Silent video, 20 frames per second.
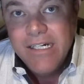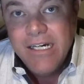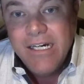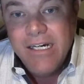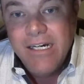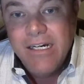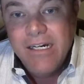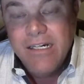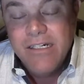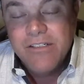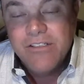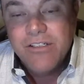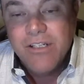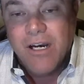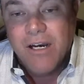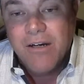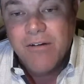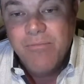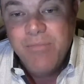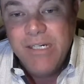a
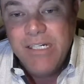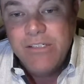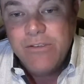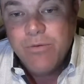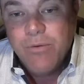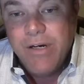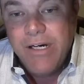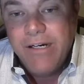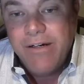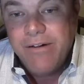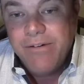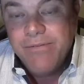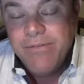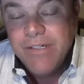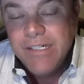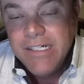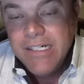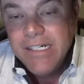shot of B12.